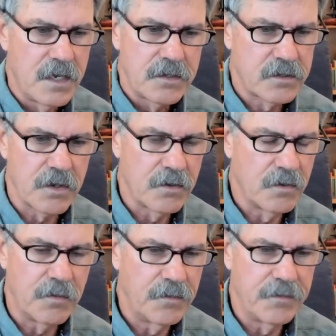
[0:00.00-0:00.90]

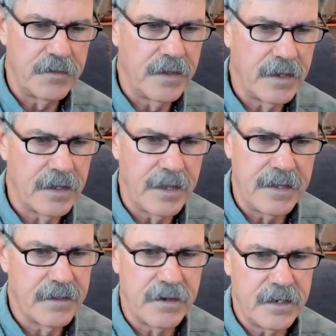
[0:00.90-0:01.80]
So, and,
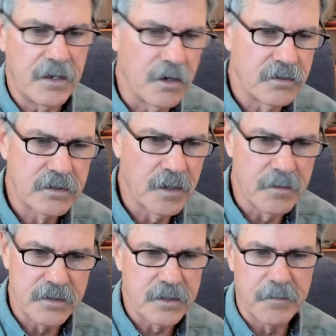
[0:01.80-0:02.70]
and you know,
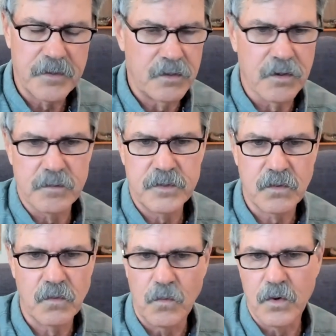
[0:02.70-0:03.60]
some some of the herbs
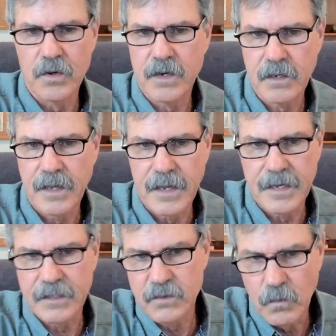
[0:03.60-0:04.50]
work
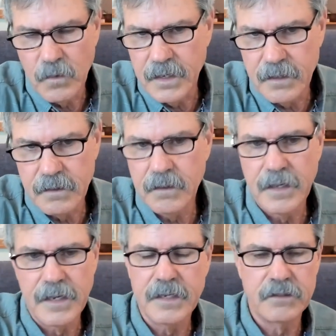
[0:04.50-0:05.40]
as well
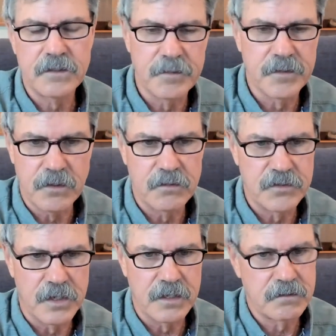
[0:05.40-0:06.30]
as some of the
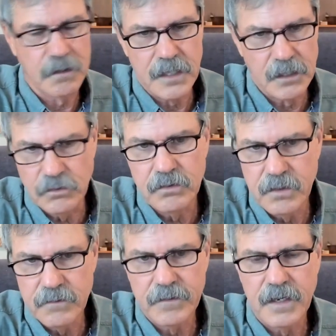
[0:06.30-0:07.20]
drugs like
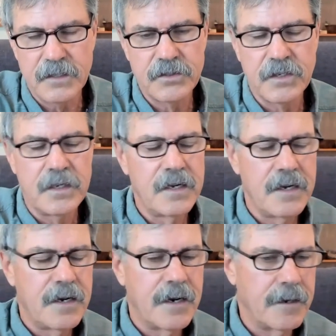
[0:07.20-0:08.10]
glucophage
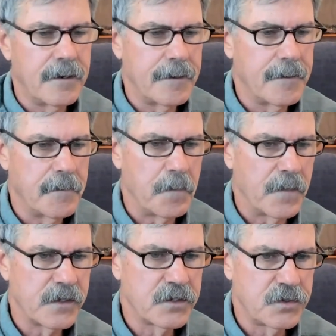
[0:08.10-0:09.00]
um,
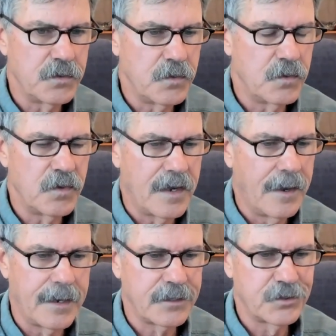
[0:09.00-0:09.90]
to
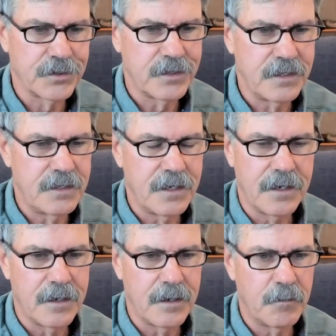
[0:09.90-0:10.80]
actually
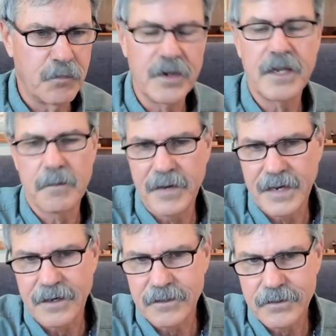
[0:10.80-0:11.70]
uh, bring
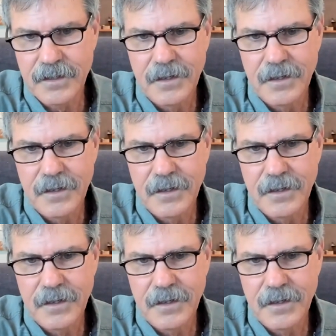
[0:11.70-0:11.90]
about